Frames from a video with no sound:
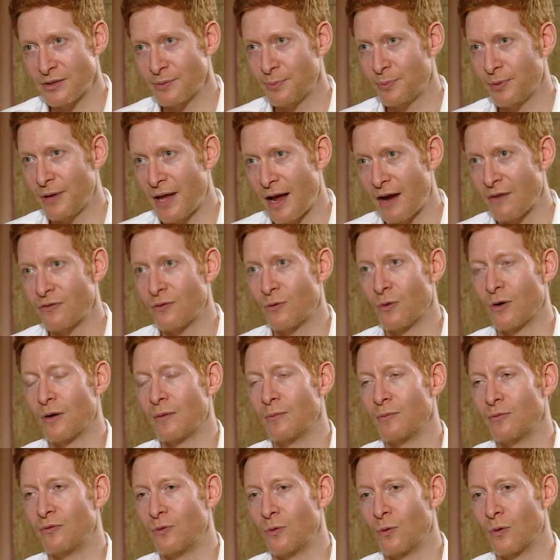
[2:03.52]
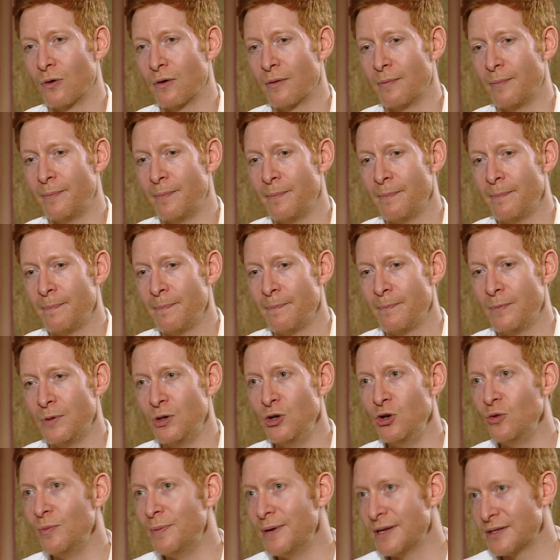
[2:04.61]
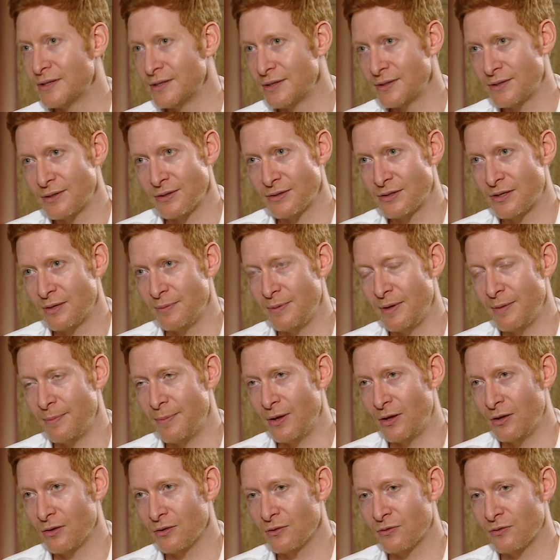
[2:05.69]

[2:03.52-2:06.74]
platform for new businesses to be built,